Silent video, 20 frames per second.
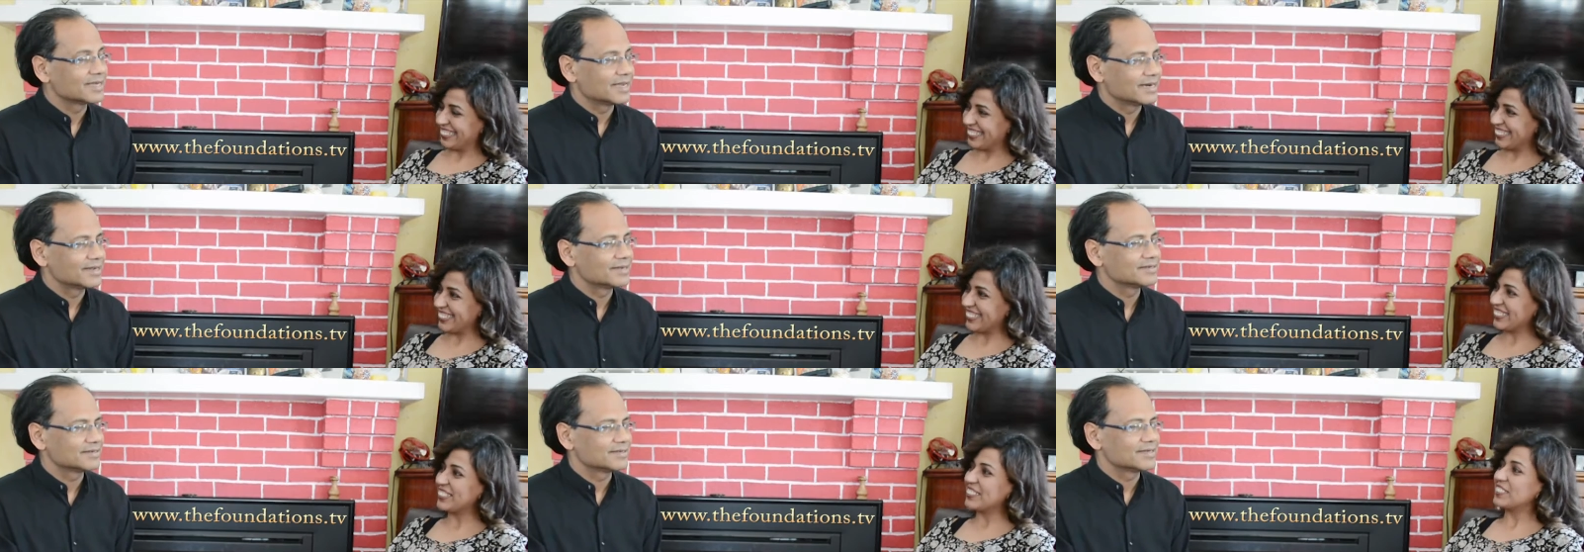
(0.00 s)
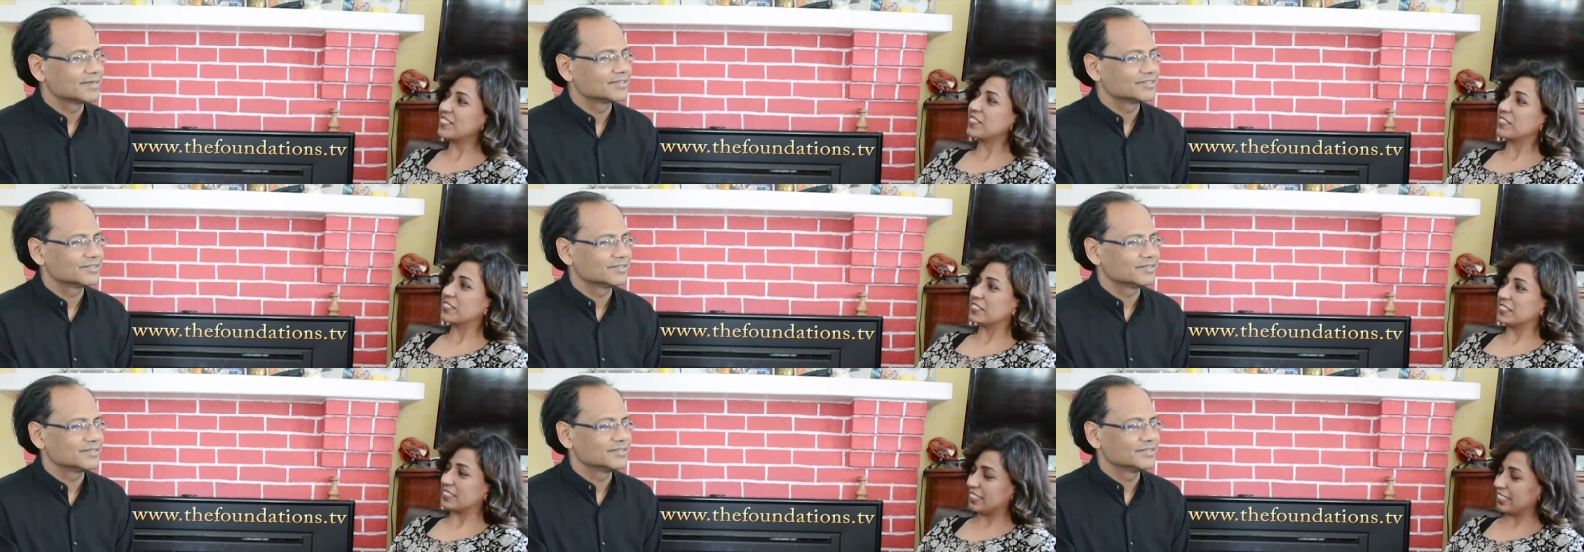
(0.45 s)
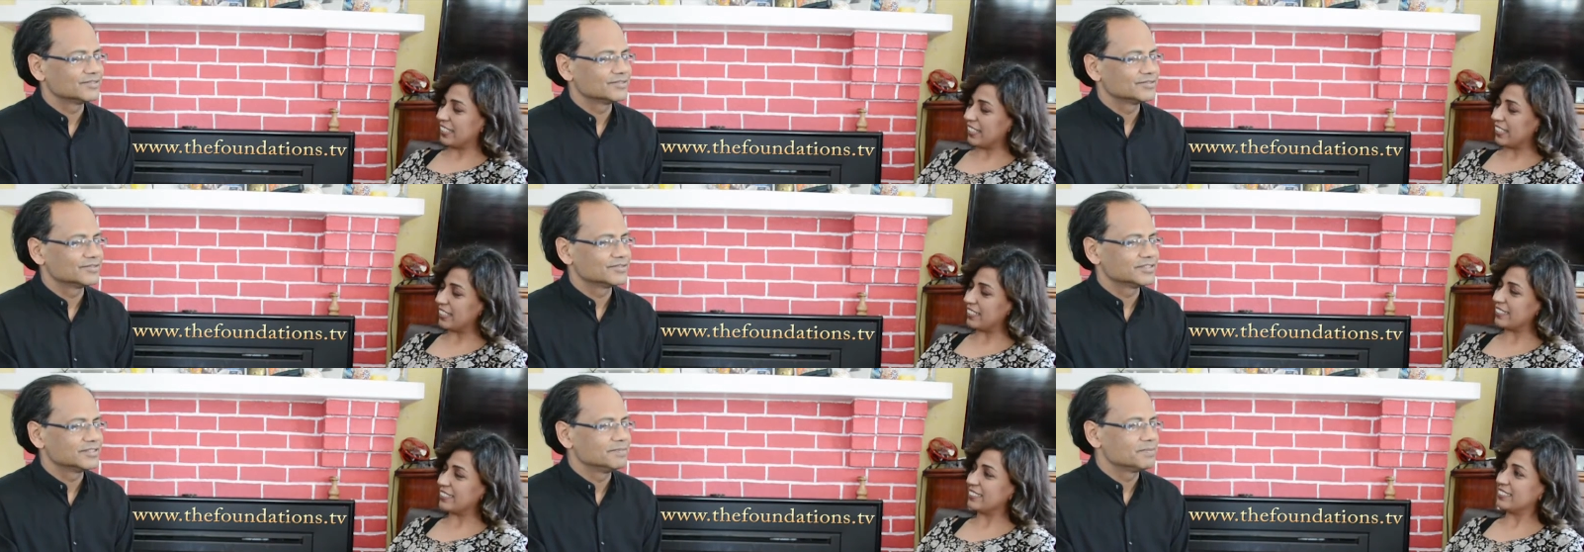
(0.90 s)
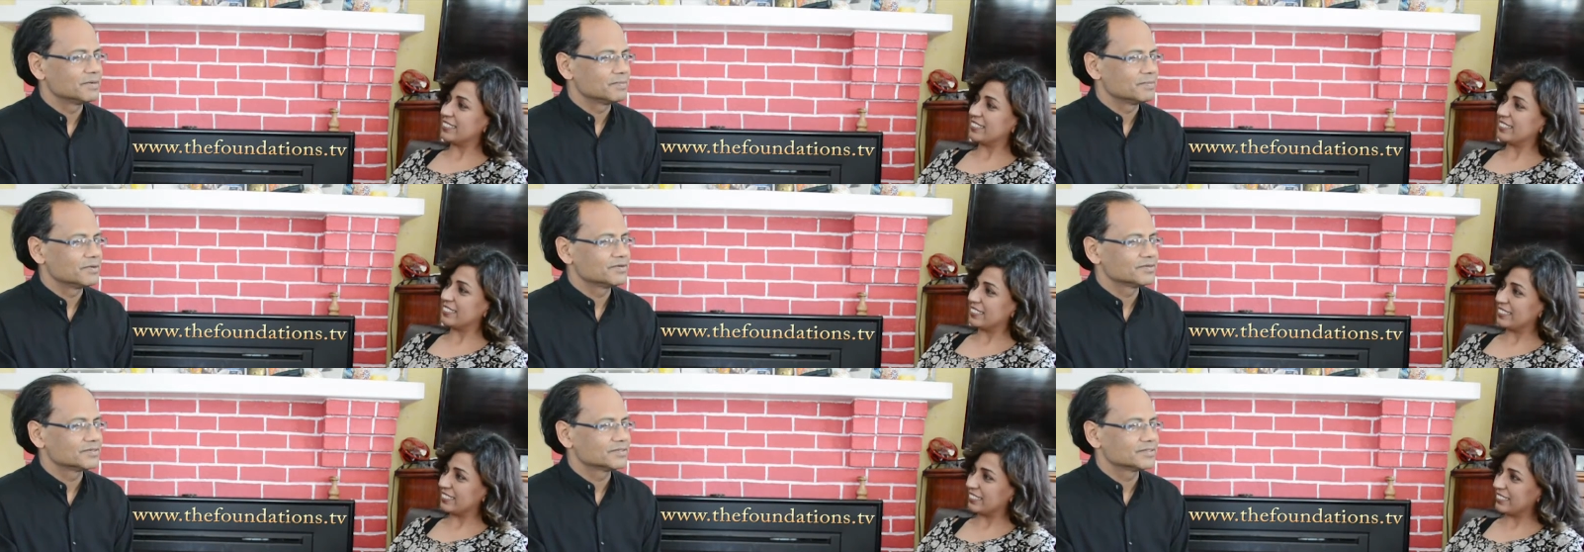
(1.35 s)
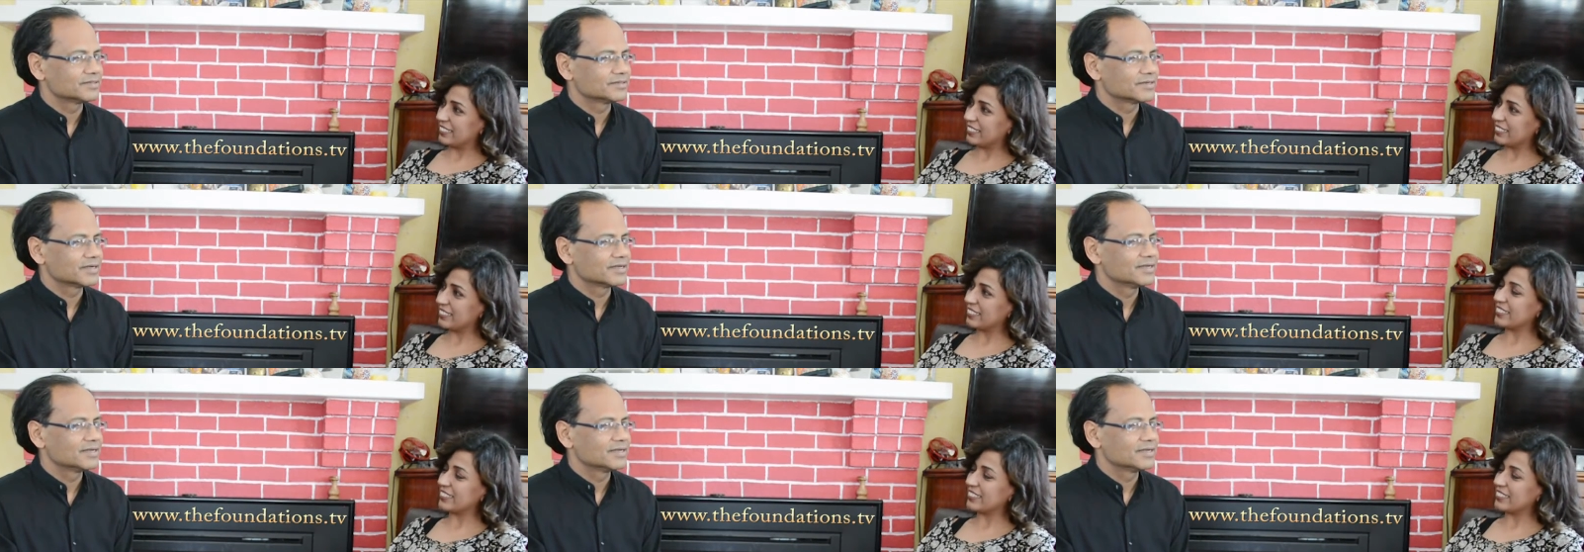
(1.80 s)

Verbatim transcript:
Speaker 1: character. Actually, yeah. she proposed